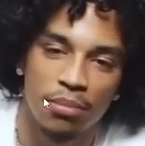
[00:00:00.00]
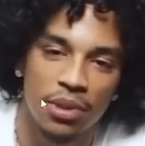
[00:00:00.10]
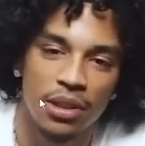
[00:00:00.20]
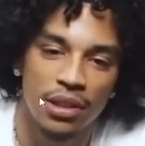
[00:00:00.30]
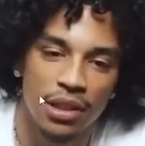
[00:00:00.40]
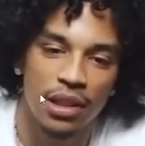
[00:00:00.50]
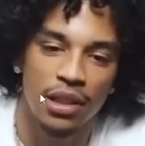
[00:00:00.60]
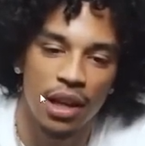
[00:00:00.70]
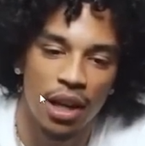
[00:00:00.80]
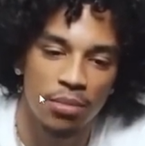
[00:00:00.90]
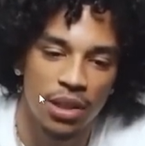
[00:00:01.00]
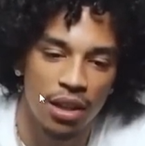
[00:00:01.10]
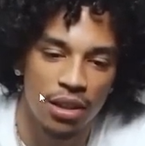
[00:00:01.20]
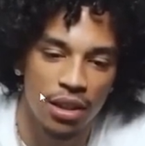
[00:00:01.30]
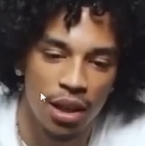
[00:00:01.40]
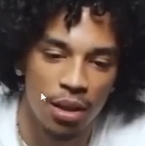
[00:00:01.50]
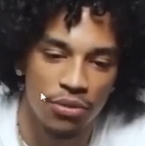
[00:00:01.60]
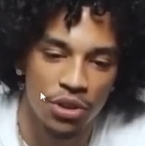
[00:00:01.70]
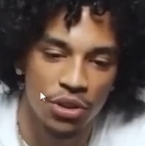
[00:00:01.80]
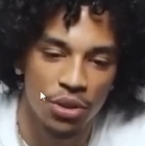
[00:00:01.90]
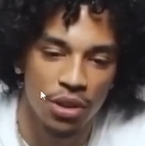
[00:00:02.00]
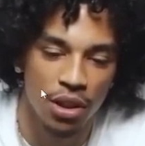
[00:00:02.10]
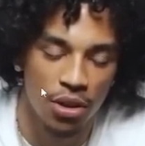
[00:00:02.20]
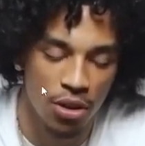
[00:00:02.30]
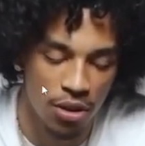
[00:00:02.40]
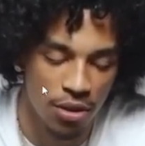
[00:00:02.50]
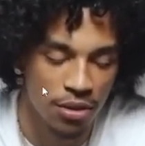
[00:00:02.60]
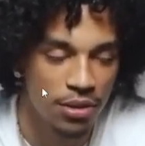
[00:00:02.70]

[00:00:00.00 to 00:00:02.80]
But and Dom, shout out to Dom for sure and Carl.